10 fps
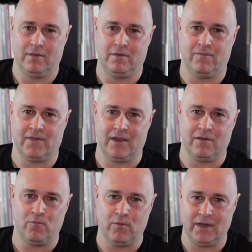You've got
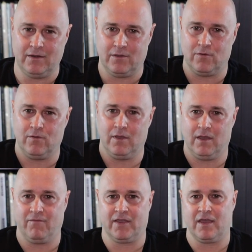a window
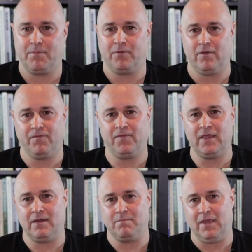of a couple of
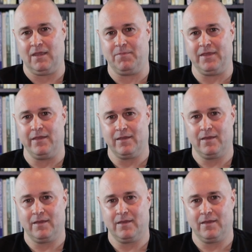feet, maybe.